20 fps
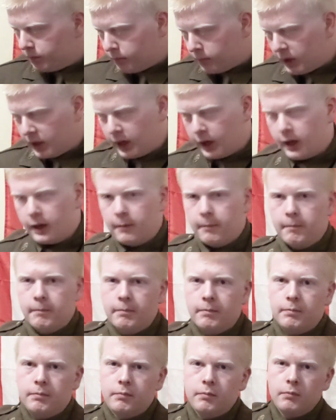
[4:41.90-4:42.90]
But I'll
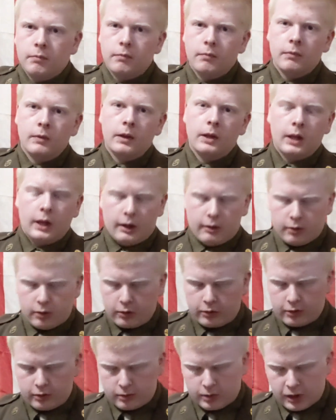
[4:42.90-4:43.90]

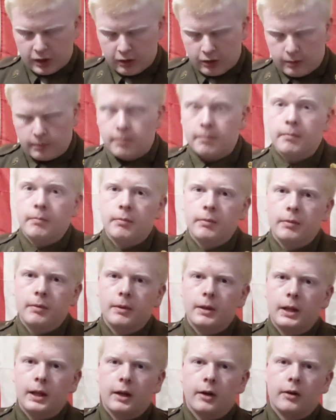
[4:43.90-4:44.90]
also show it
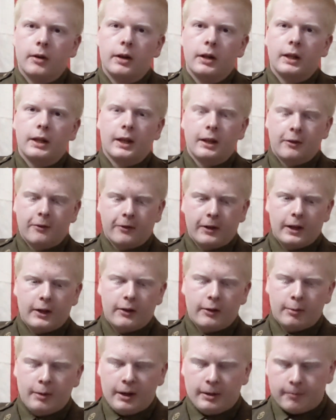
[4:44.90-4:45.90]
here in this video
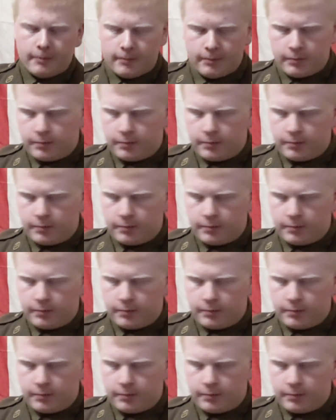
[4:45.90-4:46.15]
as well.